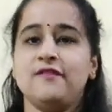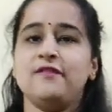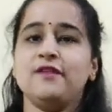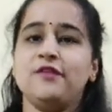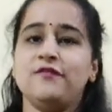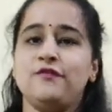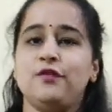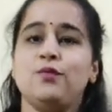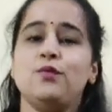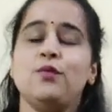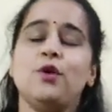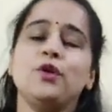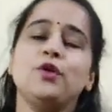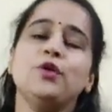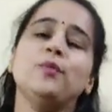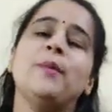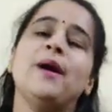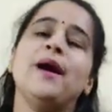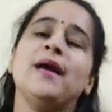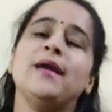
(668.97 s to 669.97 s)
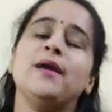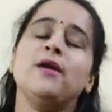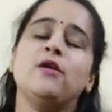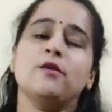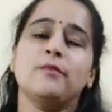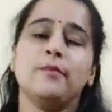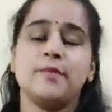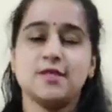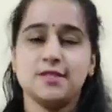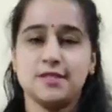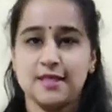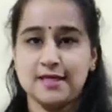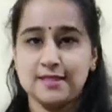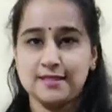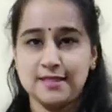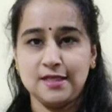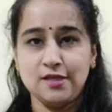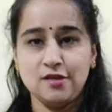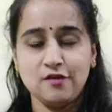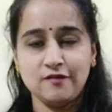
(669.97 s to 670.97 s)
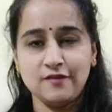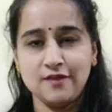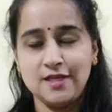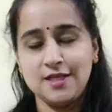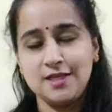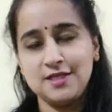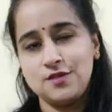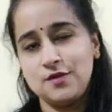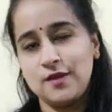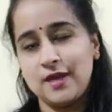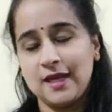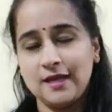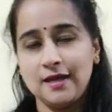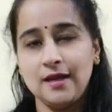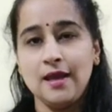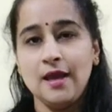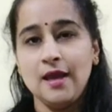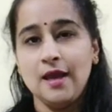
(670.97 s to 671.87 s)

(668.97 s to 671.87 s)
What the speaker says: even if you want to buy or purchase any of these, you can